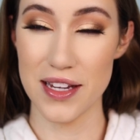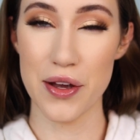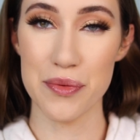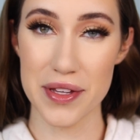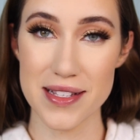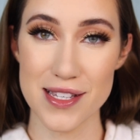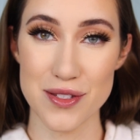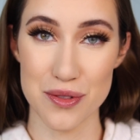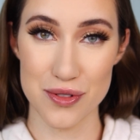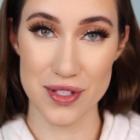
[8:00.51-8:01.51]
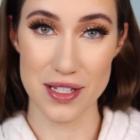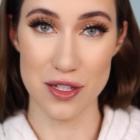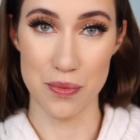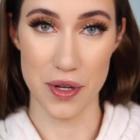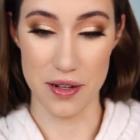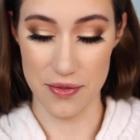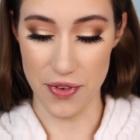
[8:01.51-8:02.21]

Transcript: Now I realize that usually you put